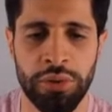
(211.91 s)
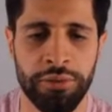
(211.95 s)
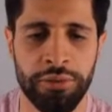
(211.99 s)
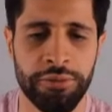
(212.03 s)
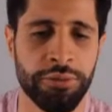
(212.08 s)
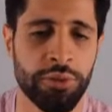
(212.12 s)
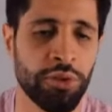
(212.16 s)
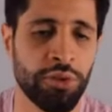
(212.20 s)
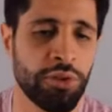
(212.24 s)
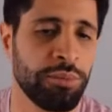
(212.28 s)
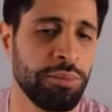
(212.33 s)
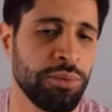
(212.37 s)

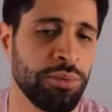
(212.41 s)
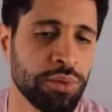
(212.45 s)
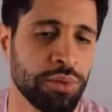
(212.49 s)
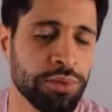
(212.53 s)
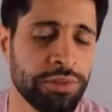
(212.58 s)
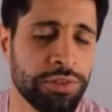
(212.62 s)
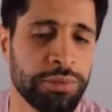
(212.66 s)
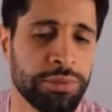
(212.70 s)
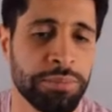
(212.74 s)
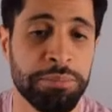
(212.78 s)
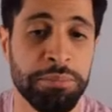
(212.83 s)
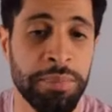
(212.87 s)
4
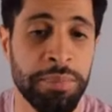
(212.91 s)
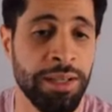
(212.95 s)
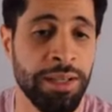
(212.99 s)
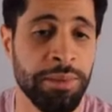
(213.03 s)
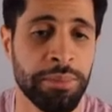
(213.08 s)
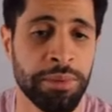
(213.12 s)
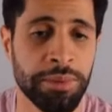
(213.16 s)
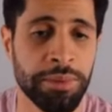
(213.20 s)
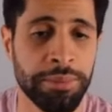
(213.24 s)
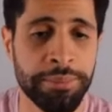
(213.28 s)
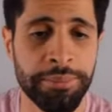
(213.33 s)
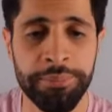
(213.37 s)
moves
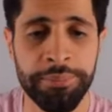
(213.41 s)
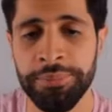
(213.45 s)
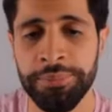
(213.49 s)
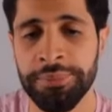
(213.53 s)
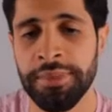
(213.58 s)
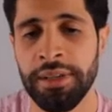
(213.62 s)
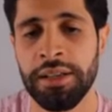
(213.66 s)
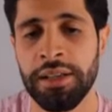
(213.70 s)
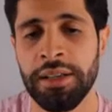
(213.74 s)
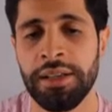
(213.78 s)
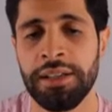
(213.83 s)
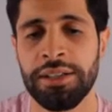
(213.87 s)
minimum
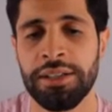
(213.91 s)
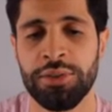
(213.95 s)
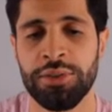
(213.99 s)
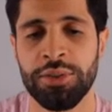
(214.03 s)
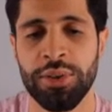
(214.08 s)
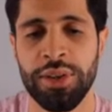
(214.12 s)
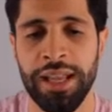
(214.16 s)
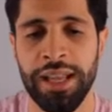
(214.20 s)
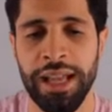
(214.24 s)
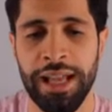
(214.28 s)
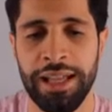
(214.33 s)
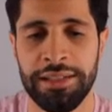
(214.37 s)
to
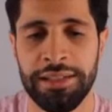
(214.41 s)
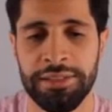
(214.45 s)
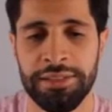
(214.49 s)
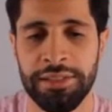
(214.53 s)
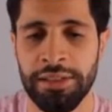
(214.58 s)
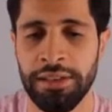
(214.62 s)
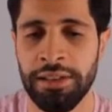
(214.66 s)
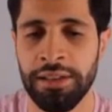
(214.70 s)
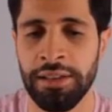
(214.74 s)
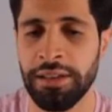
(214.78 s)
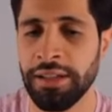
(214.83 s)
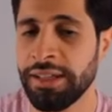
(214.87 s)

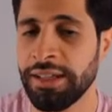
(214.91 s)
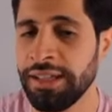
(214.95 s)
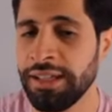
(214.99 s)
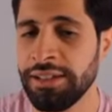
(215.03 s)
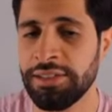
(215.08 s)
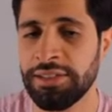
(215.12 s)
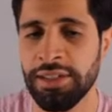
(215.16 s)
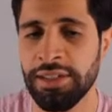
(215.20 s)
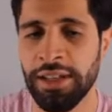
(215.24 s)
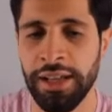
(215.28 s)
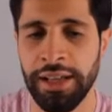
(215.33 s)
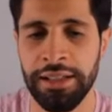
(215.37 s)
castle
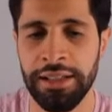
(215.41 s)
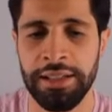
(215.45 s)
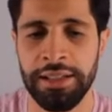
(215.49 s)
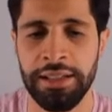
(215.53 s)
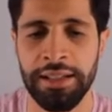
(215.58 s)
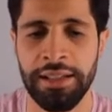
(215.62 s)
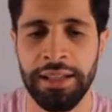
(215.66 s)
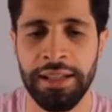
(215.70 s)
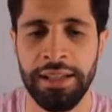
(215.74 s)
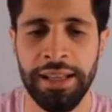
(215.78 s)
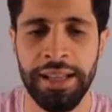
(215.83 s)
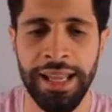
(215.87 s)
kingside.
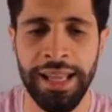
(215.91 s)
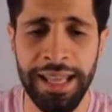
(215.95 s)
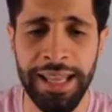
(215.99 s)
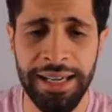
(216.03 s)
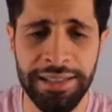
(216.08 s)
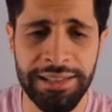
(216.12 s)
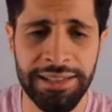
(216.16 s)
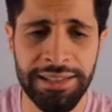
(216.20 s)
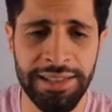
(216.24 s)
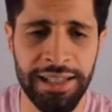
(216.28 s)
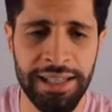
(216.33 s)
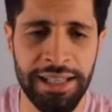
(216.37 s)
And
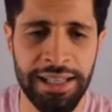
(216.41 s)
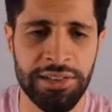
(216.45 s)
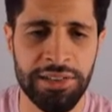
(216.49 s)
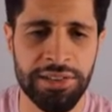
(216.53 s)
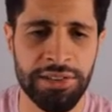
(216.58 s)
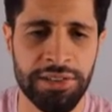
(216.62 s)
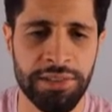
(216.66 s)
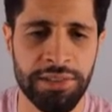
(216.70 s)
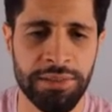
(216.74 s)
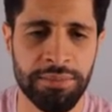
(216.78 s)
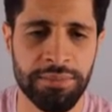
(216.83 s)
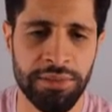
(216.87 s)
it
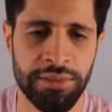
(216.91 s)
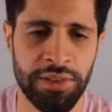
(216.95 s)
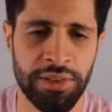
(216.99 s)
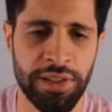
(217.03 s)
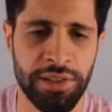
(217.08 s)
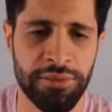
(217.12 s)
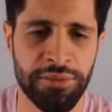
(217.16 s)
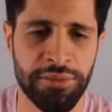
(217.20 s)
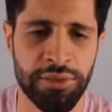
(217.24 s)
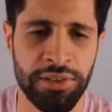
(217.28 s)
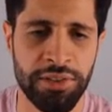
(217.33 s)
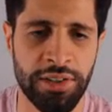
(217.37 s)
takes, say
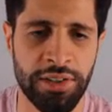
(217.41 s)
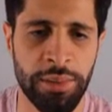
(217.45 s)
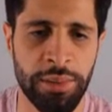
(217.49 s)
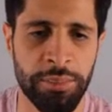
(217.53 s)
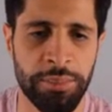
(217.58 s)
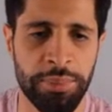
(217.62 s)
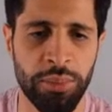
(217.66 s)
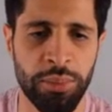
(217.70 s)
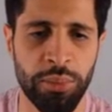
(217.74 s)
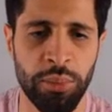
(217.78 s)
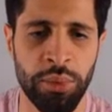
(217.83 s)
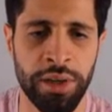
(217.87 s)
for
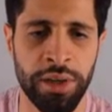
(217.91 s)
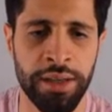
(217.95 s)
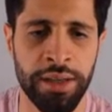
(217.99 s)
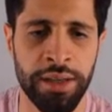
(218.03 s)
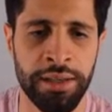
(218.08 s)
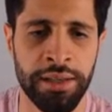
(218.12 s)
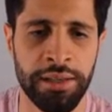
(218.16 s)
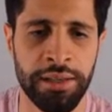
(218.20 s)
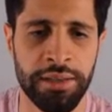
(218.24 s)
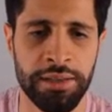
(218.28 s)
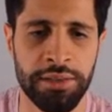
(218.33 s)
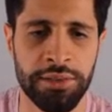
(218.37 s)
example,
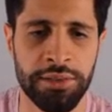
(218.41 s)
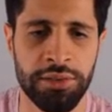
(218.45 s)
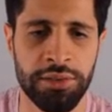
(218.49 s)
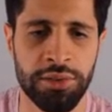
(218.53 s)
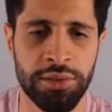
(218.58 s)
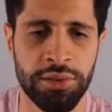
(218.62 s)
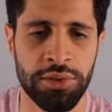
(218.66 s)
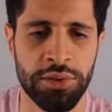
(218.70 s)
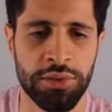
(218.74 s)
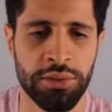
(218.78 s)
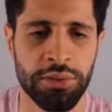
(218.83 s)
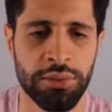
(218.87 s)
1,
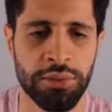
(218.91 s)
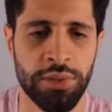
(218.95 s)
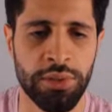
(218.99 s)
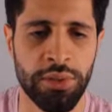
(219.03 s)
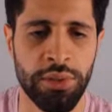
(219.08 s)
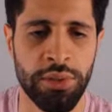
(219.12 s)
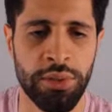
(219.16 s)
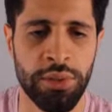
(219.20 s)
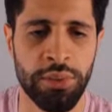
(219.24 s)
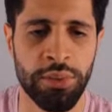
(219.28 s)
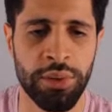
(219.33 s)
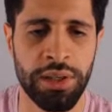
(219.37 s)
2,
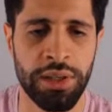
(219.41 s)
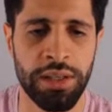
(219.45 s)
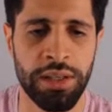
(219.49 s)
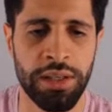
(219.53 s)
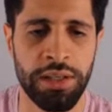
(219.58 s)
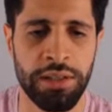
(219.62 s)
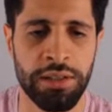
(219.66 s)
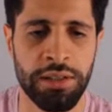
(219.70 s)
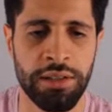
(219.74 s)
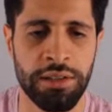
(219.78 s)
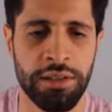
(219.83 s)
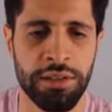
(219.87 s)

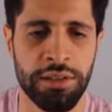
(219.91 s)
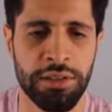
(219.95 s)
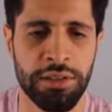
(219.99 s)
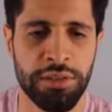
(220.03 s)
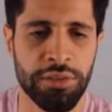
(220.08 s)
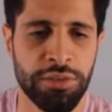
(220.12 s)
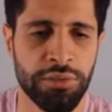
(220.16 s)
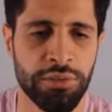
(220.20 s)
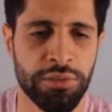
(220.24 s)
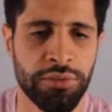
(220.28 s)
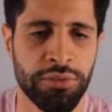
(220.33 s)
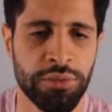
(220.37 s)
3,
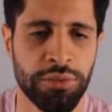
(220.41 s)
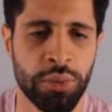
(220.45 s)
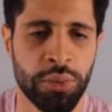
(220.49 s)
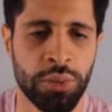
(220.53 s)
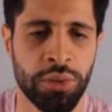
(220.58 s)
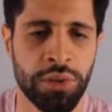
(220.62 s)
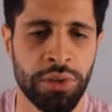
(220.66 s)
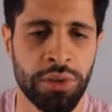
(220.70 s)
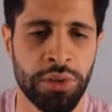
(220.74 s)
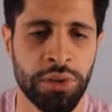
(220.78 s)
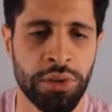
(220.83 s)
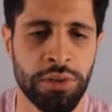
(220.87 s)

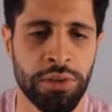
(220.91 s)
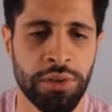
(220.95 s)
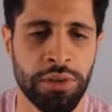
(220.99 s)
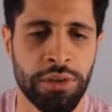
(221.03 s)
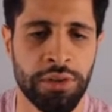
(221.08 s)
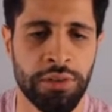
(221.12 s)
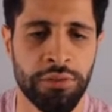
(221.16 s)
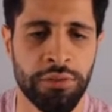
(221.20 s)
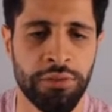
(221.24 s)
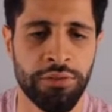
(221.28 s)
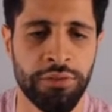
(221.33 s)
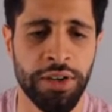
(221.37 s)
4,
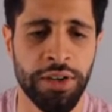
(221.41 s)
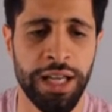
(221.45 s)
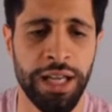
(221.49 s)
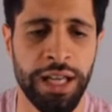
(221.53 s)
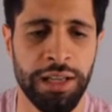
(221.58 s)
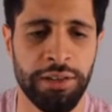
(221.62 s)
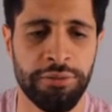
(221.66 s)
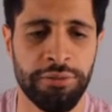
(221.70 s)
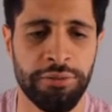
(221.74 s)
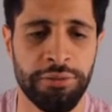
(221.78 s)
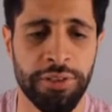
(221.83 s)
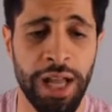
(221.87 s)

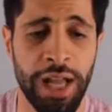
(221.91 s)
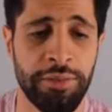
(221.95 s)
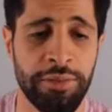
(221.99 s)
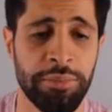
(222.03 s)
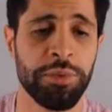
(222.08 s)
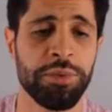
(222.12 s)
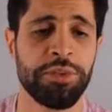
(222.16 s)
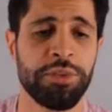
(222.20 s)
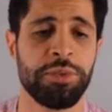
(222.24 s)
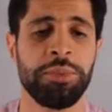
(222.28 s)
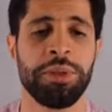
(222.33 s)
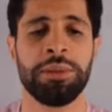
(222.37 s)
5. 5
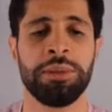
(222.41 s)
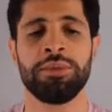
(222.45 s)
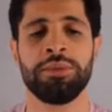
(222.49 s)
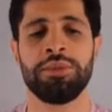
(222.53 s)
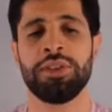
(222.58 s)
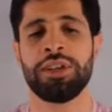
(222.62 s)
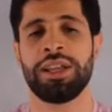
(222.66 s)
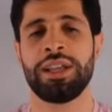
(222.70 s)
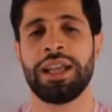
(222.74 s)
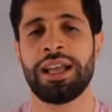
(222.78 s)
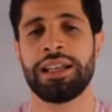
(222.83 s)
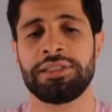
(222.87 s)
moves minimum to
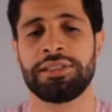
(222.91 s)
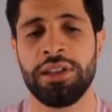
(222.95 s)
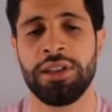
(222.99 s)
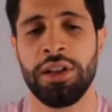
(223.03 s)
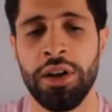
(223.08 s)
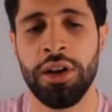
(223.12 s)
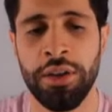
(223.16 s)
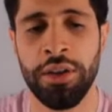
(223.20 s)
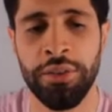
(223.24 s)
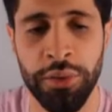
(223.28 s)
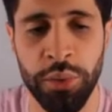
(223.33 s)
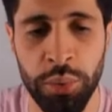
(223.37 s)
castle
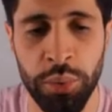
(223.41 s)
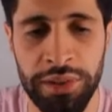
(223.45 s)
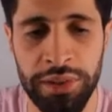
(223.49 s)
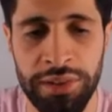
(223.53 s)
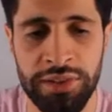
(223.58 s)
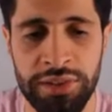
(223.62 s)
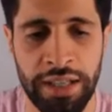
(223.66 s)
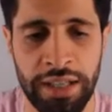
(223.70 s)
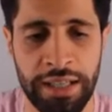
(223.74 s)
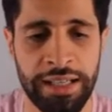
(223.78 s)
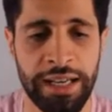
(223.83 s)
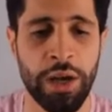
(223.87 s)
on the queen
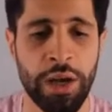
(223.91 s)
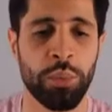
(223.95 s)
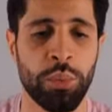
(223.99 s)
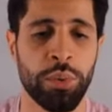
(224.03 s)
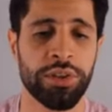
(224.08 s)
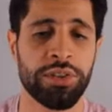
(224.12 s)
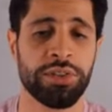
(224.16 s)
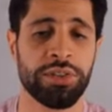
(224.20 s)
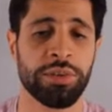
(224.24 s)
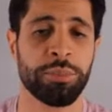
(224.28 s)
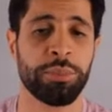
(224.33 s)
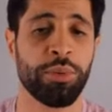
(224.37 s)
side. Now
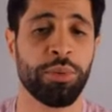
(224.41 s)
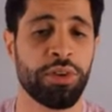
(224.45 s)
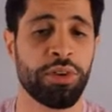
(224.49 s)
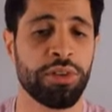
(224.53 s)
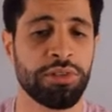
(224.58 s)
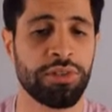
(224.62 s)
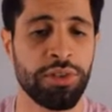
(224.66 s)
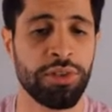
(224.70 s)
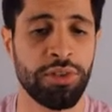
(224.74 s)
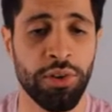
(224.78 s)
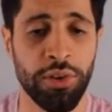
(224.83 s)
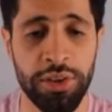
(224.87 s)
what's important
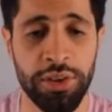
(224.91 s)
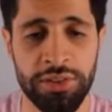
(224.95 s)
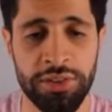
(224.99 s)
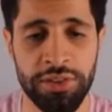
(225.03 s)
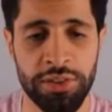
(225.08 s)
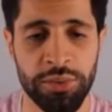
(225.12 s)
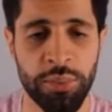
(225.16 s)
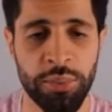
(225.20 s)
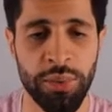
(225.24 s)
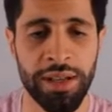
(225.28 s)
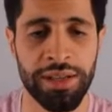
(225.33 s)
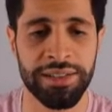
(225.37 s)
to notice
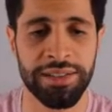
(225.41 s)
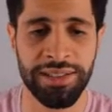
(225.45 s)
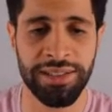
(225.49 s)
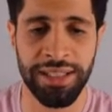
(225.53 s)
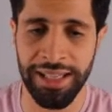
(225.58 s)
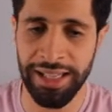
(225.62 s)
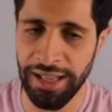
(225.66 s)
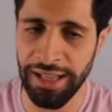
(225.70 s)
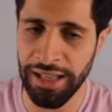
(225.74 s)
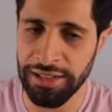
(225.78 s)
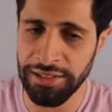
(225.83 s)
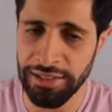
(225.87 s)
as well is that
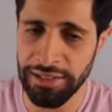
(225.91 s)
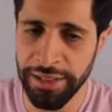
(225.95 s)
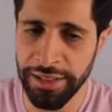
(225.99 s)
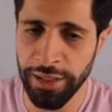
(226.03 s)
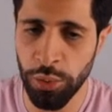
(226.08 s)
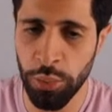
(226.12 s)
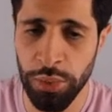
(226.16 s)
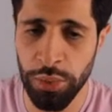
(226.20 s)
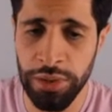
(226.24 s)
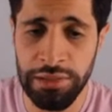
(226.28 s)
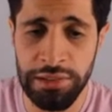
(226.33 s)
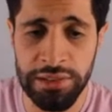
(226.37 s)
castling
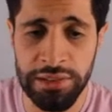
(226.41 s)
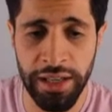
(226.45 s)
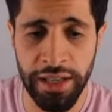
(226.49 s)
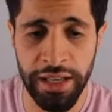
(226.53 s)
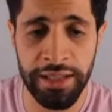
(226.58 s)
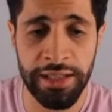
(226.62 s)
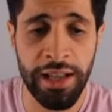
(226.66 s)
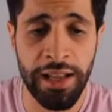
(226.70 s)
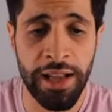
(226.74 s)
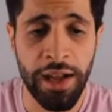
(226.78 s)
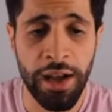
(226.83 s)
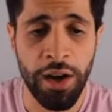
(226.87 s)

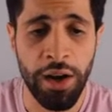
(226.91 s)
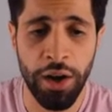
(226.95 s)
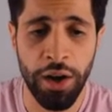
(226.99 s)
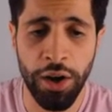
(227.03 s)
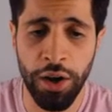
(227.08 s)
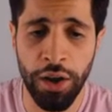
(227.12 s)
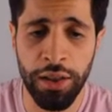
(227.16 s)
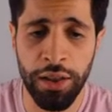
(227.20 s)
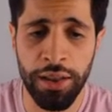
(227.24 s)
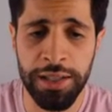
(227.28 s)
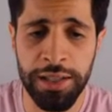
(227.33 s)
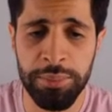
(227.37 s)
queenside
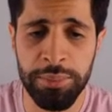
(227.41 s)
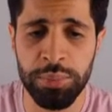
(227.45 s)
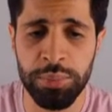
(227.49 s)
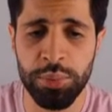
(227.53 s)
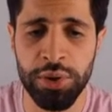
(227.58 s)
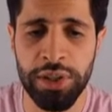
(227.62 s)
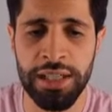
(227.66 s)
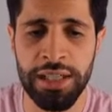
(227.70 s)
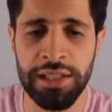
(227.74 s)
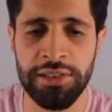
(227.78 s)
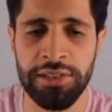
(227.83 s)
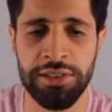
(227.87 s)
only
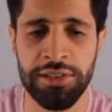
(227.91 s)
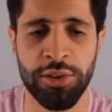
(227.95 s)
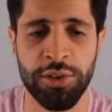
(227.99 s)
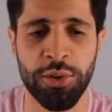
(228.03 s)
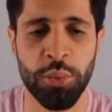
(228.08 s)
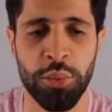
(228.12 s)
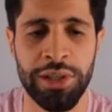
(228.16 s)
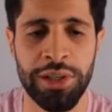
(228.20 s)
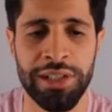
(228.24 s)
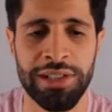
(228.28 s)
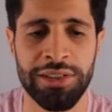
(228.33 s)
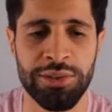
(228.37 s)
brings your
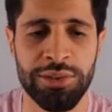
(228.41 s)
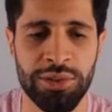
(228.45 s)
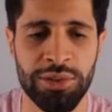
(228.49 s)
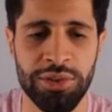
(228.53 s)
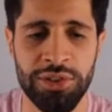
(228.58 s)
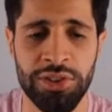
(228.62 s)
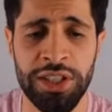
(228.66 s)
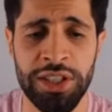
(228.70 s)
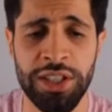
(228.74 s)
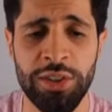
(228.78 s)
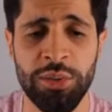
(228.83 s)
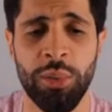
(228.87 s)
queen to
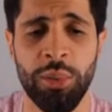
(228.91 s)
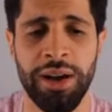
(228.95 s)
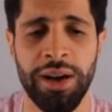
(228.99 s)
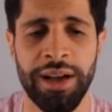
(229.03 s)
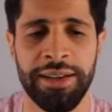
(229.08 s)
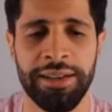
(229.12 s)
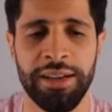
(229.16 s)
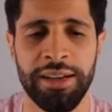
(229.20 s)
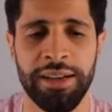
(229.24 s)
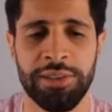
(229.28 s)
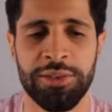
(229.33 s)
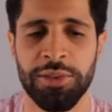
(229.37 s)
c1,
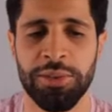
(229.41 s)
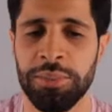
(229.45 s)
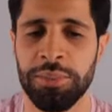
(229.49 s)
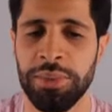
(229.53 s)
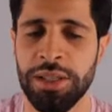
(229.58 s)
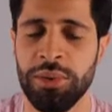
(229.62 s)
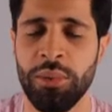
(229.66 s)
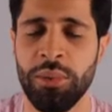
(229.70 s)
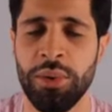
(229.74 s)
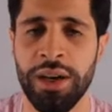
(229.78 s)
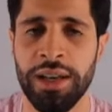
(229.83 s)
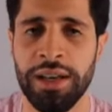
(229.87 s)
not to
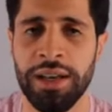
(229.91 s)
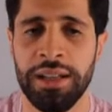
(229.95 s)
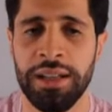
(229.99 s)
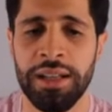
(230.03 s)
b1.